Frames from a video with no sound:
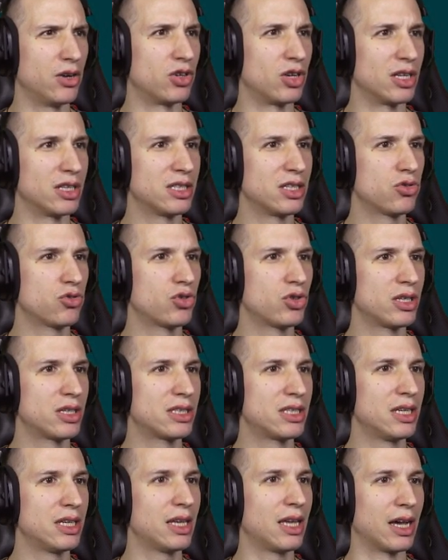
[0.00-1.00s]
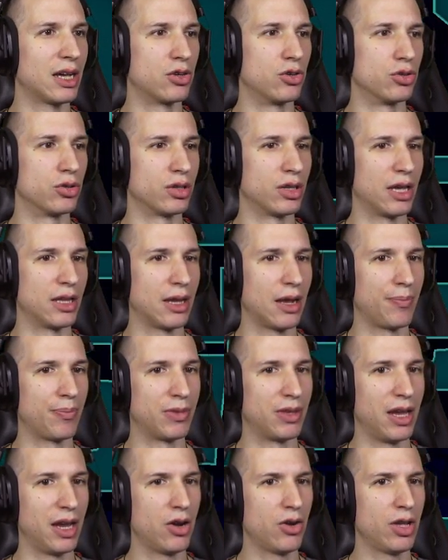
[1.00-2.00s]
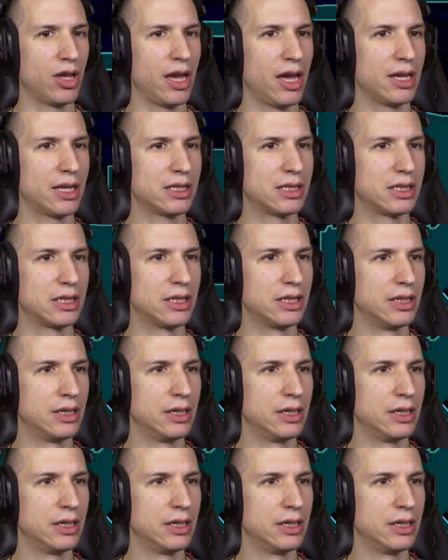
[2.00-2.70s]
That's interesting. I couldn't get up there yet.